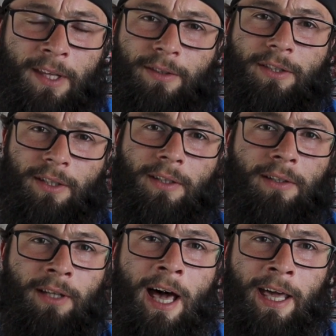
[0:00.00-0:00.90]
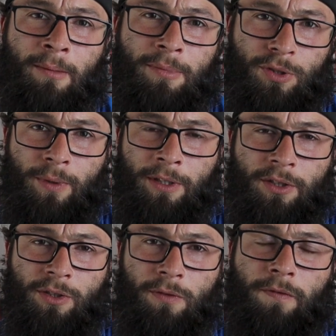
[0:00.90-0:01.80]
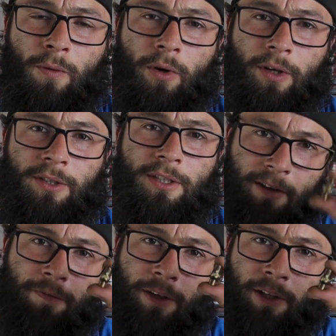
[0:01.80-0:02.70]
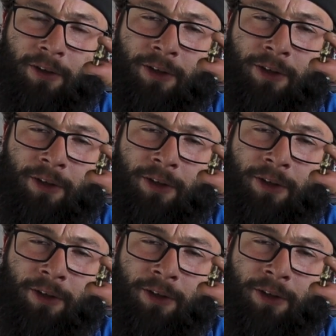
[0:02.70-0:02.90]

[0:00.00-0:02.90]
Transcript: There's a line in between the 2 forks, a filler.